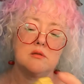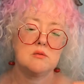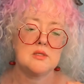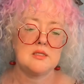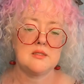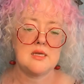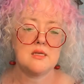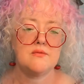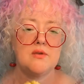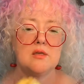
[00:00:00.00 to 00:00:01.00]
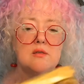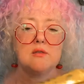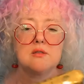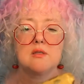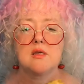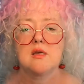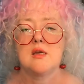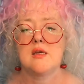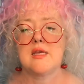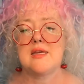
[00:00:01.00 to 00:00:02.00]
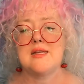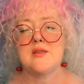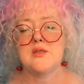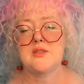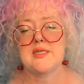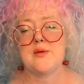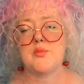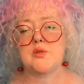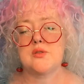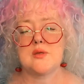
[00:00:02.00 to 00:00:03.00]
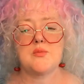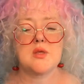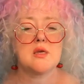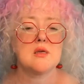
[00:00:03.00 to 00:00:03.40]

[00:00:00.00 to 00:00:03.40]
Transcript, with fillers: what is that? Feels like another sample something.